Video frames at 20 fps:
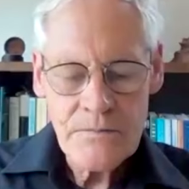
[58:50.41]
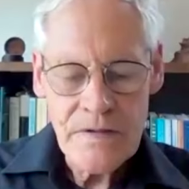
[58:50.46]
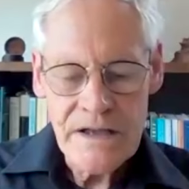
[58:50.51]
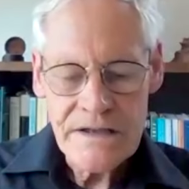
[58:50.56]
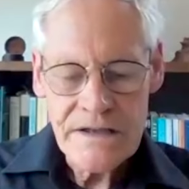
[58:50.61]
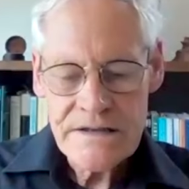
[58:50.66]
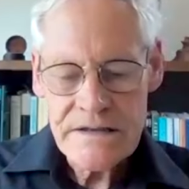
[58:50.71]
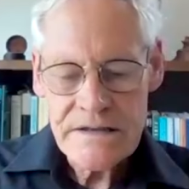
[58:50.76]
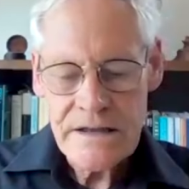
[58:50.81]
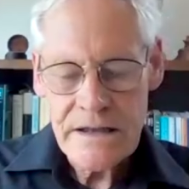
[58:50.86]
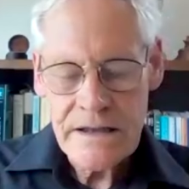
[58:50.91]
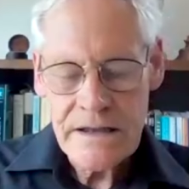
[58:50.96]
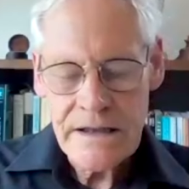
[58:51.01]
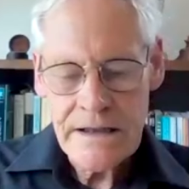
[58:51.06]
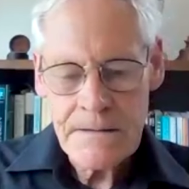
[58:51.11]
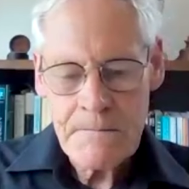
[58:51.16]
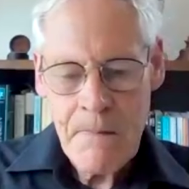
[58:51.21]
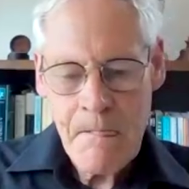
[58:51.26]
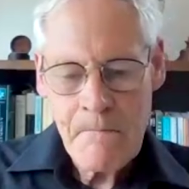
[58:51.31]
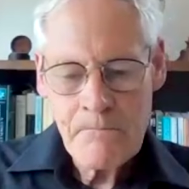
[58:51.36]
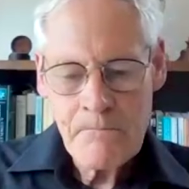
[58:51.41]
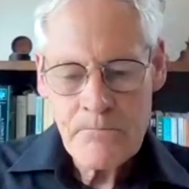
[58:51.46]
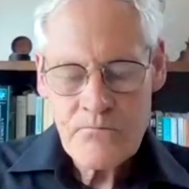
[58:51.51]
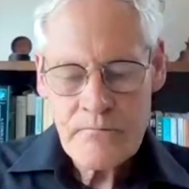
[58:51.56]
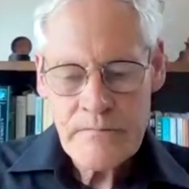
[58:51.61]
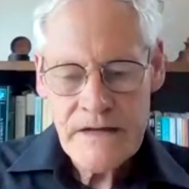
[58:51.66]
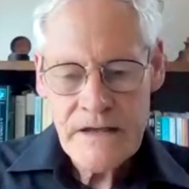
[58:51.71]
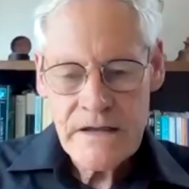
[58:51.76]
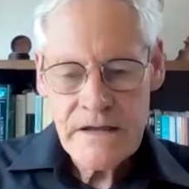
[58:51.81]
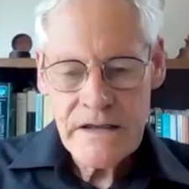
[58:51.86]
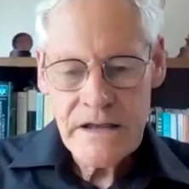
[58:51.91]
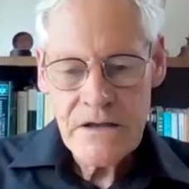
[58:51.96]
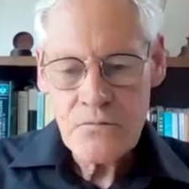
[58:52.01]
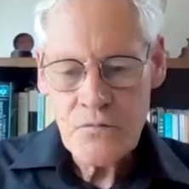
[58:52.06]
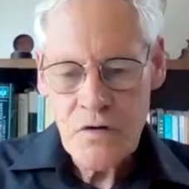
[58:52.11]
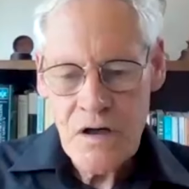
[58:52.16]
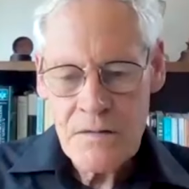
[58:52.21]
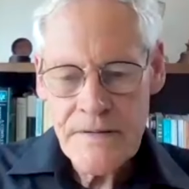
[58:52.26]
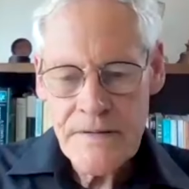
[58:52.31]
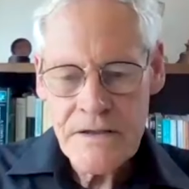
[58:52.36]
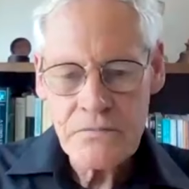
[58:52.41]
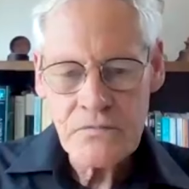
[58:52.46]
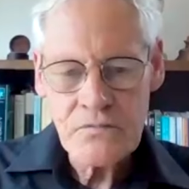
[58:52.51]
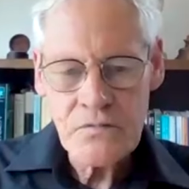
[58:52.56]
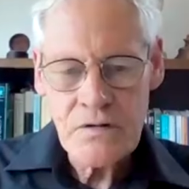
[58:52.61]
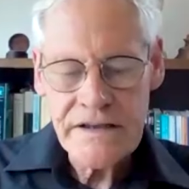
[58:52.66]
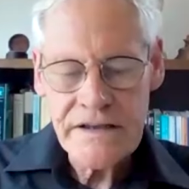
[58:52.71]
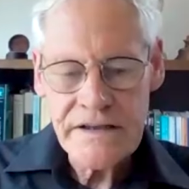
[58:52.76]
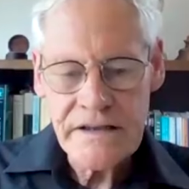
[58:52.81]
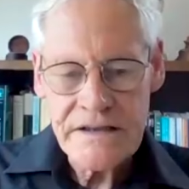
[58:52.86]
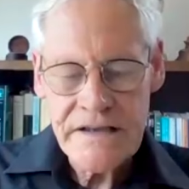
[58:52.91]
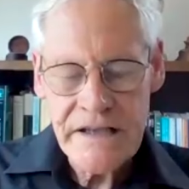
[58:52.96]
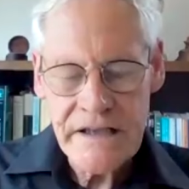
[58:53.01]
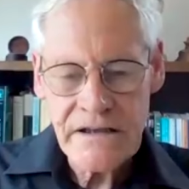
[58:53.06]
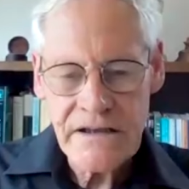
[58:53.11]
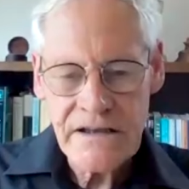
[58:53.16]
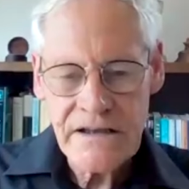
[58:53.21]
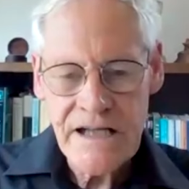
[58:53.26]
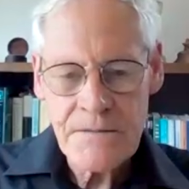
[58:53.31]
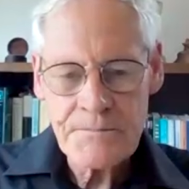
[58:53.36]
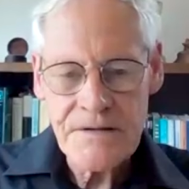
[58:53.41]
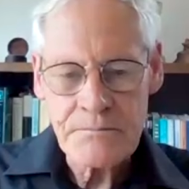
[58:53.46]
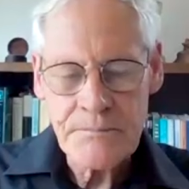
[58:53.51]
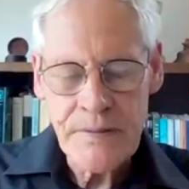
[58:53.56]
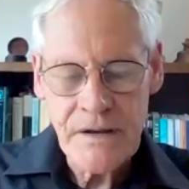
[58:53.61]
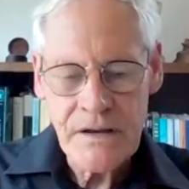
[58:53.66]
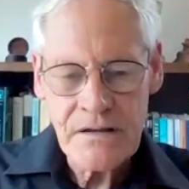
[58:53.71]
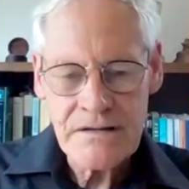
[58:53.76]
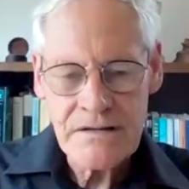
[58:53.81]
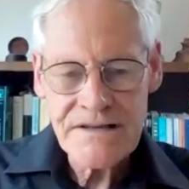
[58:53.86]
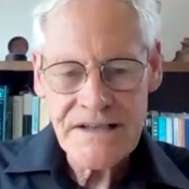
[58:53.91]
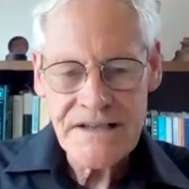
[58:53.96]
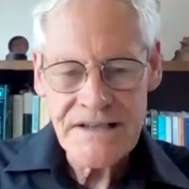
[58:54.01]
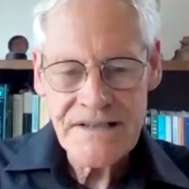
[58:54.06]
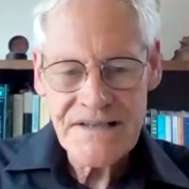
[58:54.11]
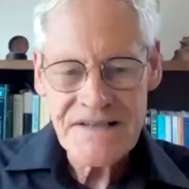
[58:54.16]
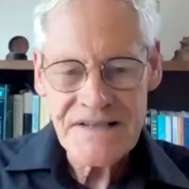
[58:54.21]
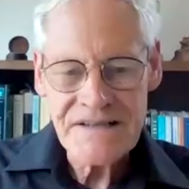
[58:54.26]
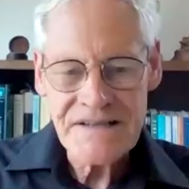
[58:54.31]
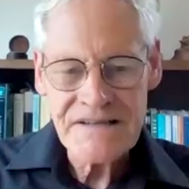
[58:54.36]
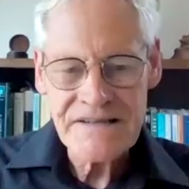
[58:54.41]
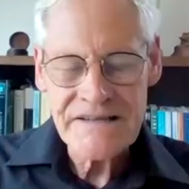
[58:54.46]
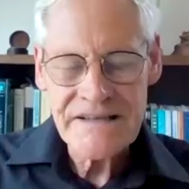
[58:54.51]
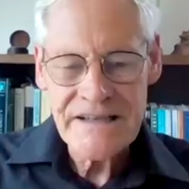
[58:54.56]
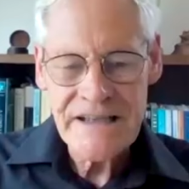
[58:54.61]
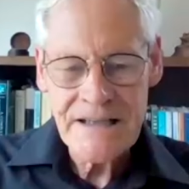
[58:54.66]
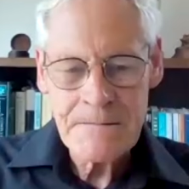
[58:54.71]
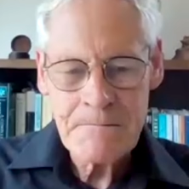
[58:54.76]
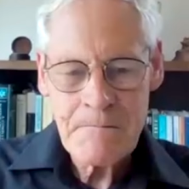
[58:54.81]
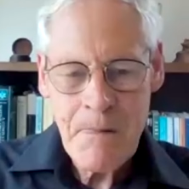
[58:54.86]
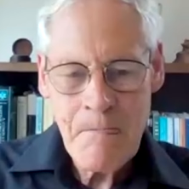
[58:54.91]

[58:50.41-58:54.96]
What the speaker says: But why people want to get tangled up in politics and